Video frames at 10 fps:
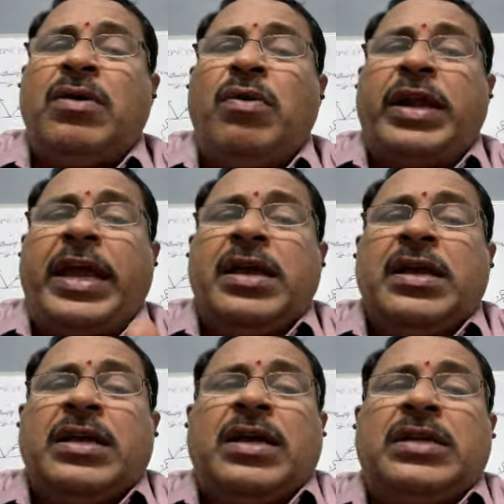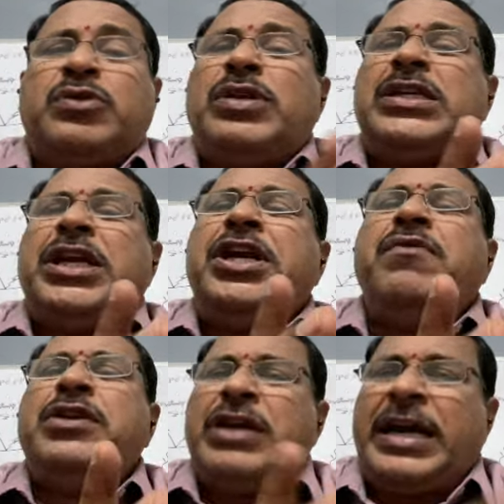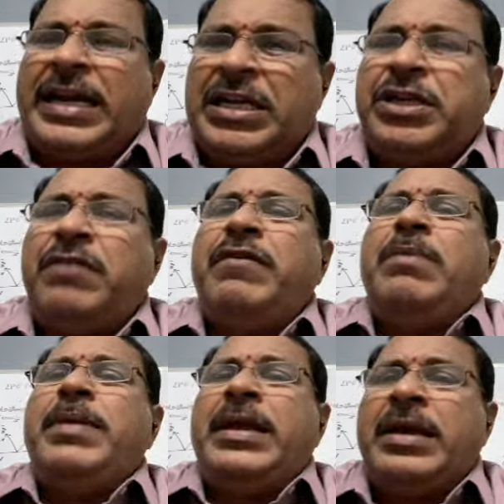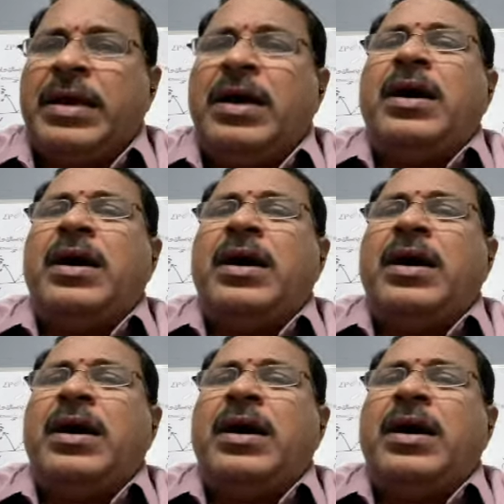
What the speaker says: Okay, so that individual attention will be